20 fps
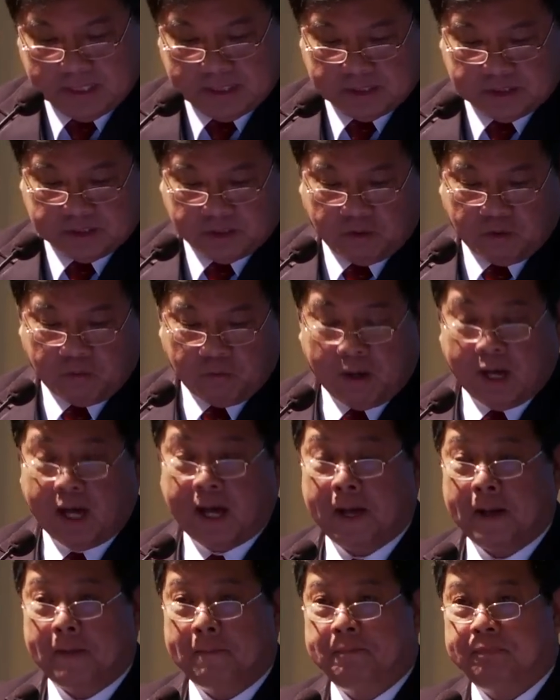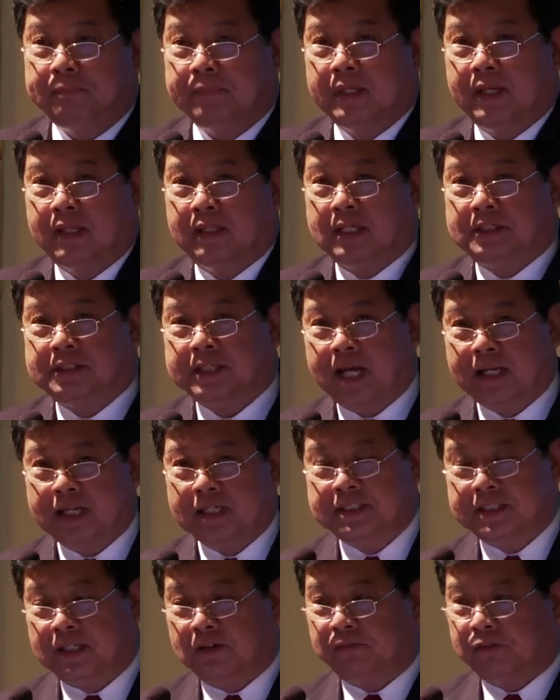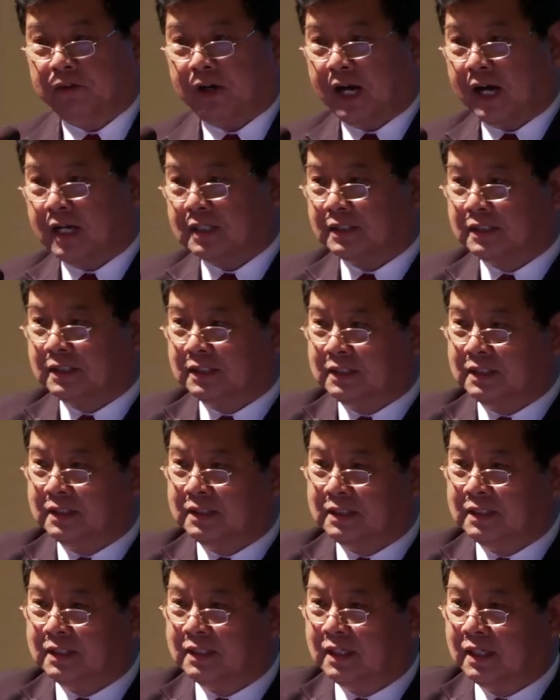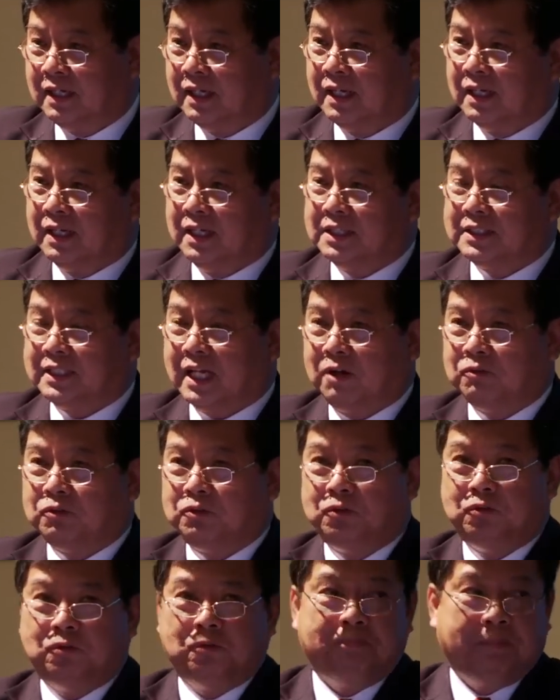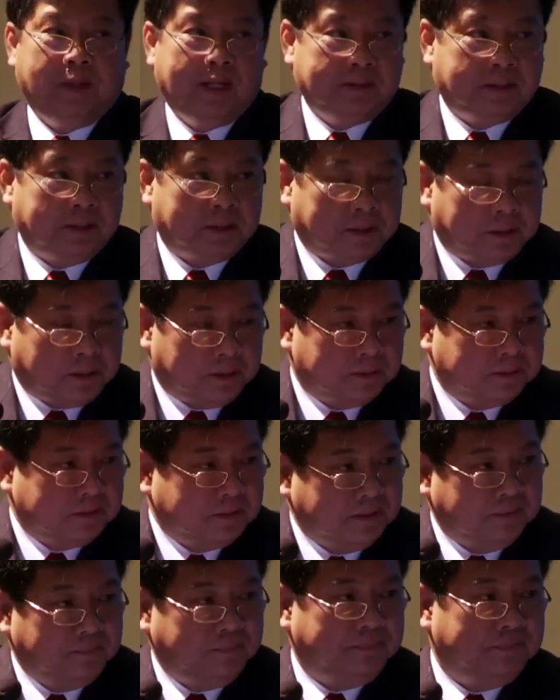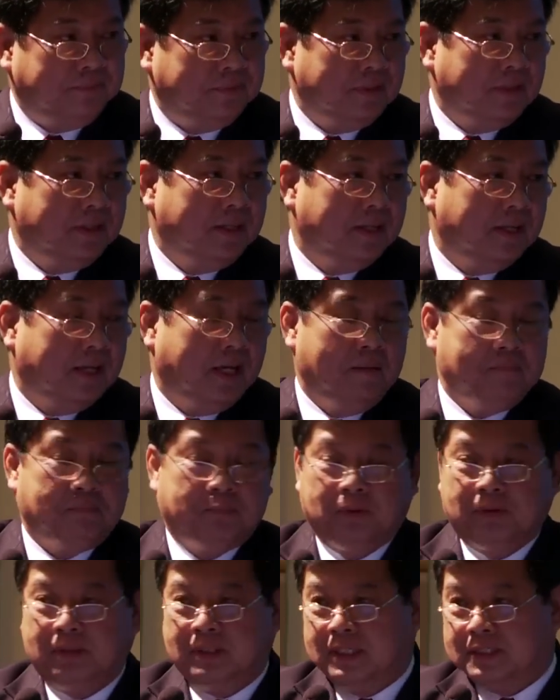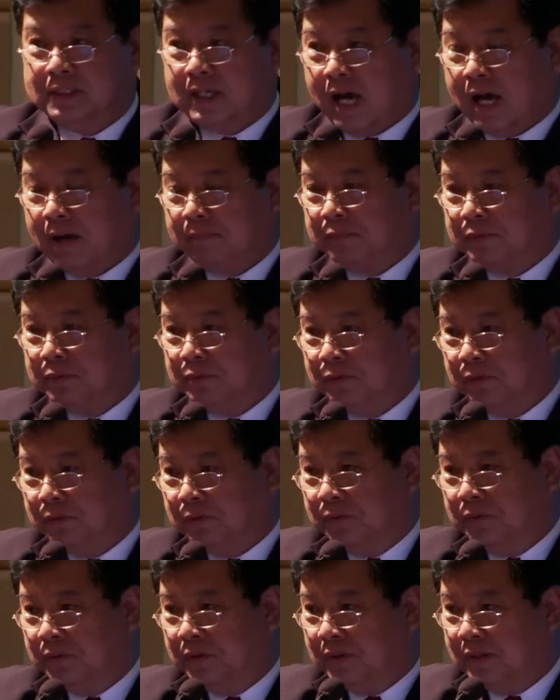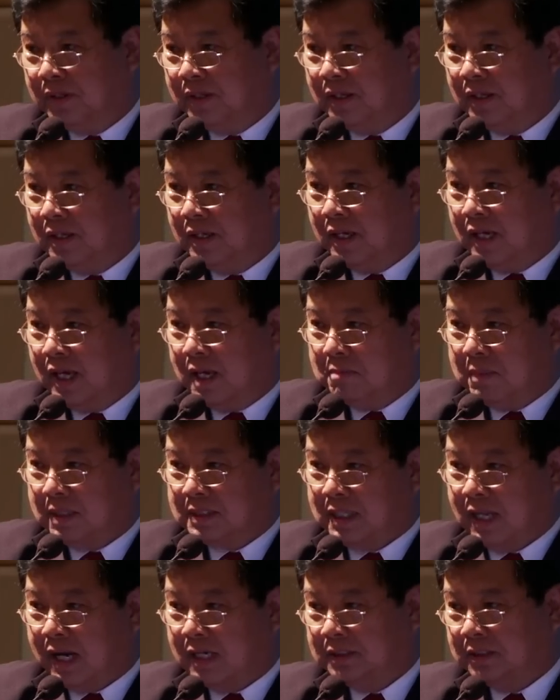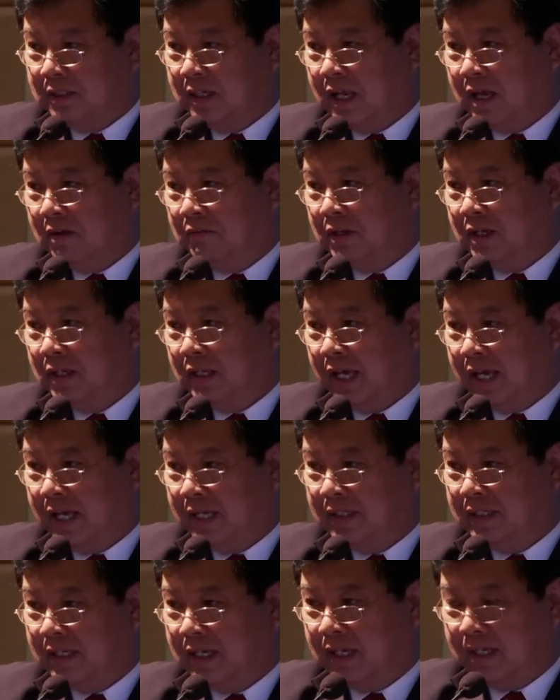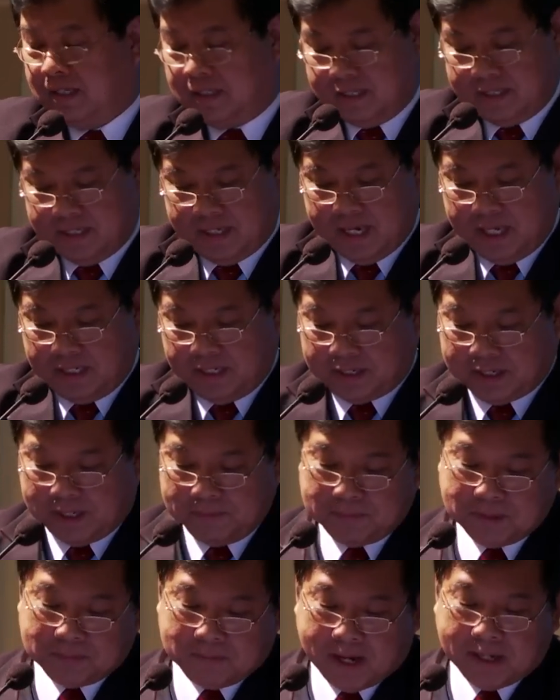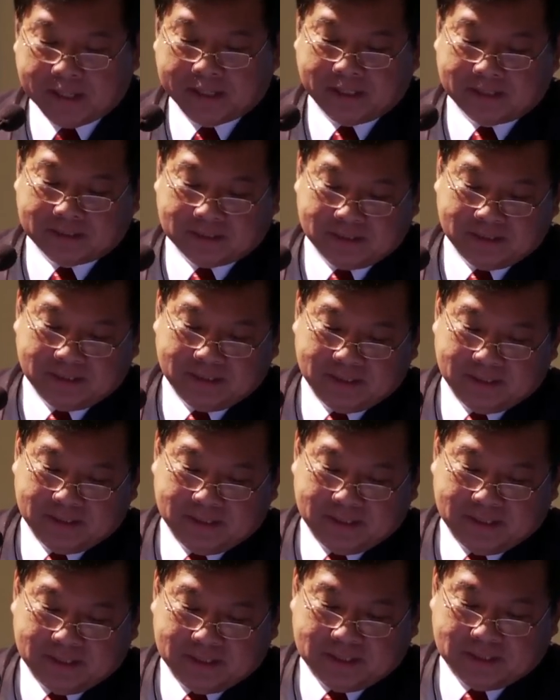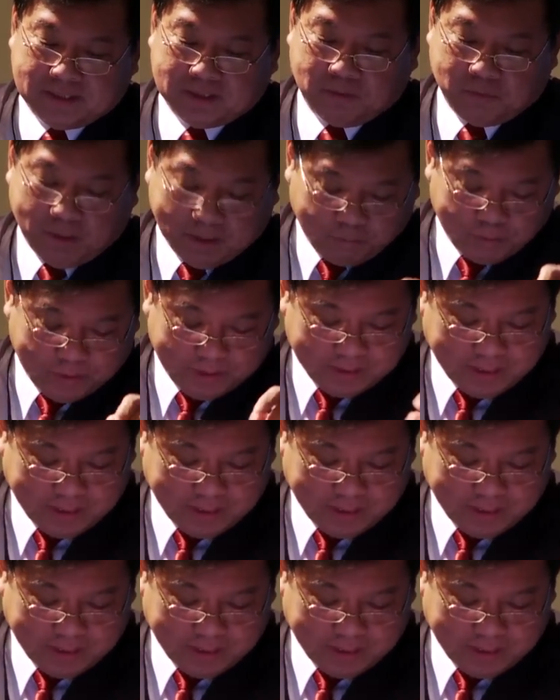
So the challenge now for us is how to build the herd and put this up to a much larger level and cream the market. So what we